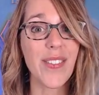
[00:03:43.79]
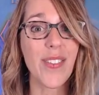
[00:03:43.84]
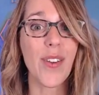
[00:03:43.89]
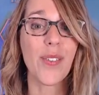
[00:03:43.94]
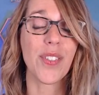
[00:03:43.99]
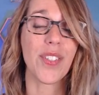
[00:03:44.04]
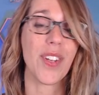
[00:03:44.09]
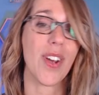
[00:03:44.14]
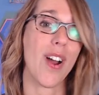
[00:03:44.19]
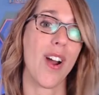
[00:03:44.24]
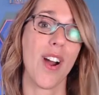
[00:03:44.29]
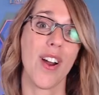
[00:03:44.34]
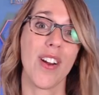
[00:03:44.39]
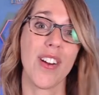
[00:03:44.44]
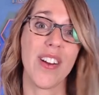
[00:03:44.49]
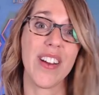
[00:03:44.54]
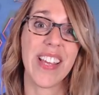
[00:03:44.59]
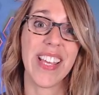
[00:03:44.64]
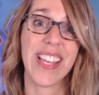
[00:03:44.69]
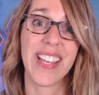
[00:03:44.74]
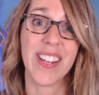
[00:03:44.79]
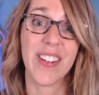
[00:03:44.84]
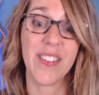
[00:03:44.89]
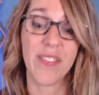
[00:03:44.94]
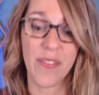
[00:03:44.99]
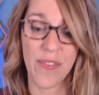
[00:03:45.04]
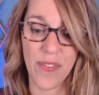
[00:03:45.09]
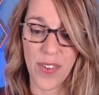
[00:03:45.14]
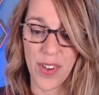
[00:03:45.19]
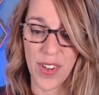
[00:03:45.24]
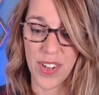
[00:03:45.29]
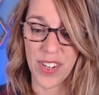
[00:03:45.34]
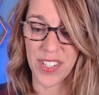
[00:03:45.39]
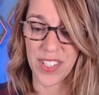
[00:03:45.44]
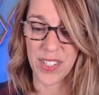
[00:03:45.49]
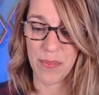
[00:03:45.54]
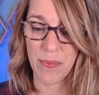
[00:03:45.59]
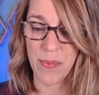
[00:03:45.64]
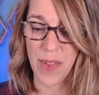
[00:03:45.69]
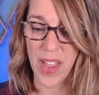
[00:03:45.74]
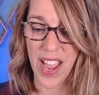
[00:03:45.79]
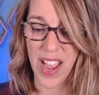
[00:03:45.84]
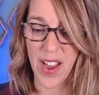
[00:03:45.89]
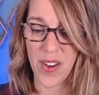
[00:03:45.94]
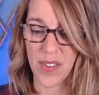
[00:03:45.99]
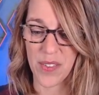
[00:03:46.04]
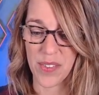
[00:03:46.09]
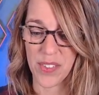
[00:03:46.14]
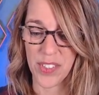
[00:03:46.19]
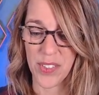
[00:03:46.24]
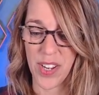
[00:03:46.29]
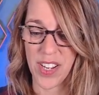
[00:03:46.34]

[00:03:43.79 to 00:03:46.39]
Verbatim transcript: Those are in foot pounds.